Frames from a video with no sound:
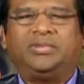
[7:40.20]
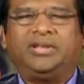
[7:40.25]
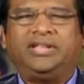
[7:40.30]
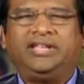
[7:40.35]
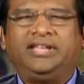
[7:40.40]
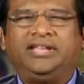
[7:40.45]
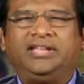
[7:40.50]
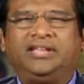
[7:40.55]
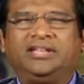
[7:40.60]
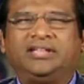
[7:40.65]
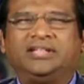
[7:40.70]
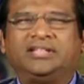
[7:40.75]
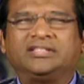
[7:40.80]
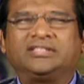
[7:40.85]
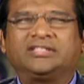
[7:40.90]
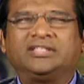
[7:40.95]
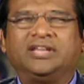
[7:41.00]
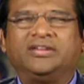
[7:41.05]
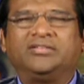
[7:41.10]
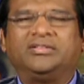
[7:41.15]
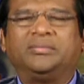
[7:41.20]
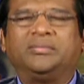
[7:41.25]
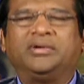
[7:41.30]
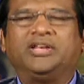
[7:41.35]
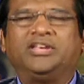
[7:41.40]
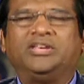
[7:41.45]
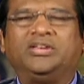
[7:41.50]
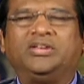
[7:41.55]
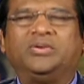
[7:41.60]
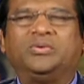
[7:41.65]
Please give them
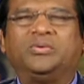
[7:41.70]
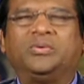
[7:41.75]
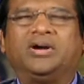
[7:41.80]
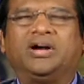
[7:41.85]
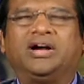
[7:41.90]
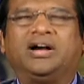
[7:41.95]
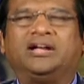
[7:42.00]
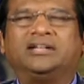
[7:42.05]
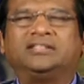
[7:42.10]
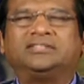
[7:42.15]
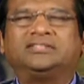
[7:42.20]
a new heart.